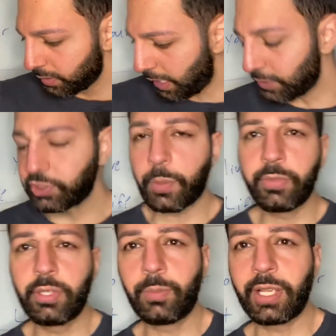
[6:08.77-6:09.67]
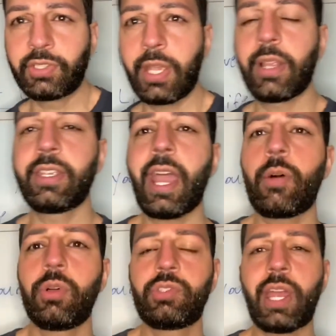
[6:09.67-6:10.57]
some of you might say like, yeah,
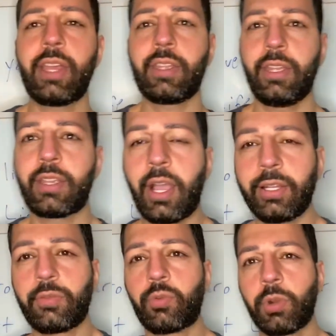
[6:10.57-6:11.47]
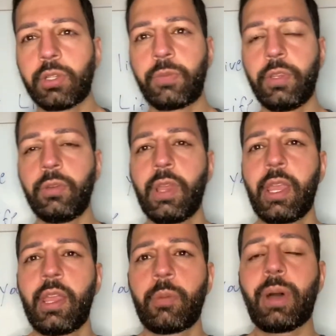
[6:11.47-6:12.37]
well, Jack, it kind of worked for you,
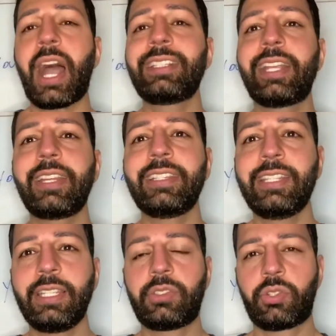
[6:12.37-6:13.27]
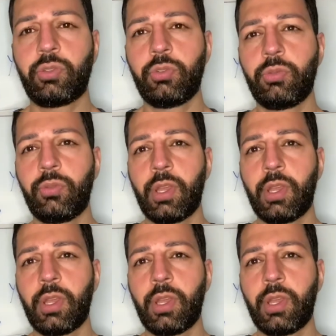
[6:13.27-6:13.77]
but I didn't need to